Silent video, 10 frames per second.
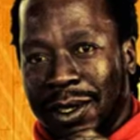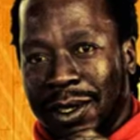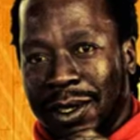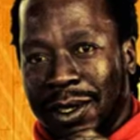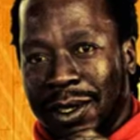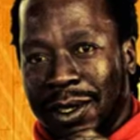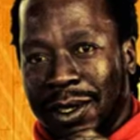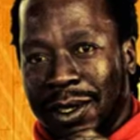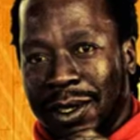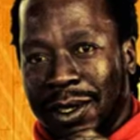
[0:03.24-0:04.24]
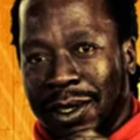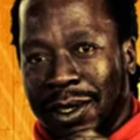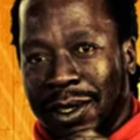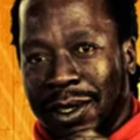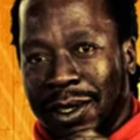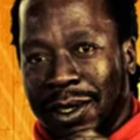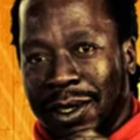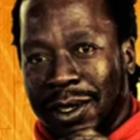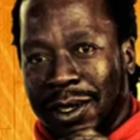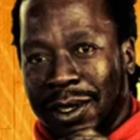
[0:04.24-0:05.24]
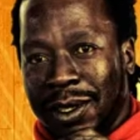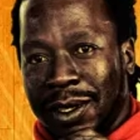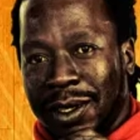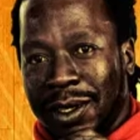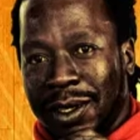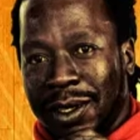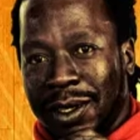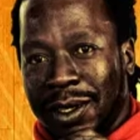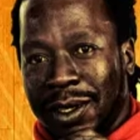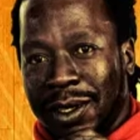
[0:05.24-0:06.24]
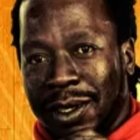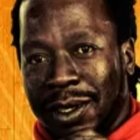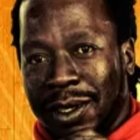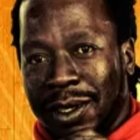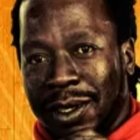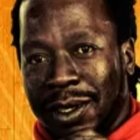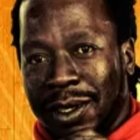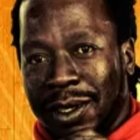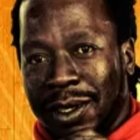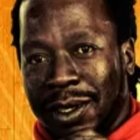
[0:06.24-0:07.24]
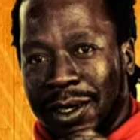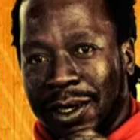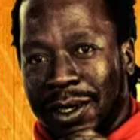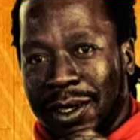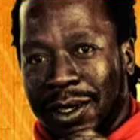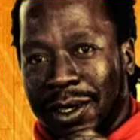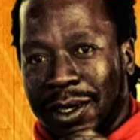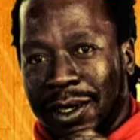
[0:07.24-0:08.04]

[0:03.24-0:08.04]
This is a still picture; no speech is visible.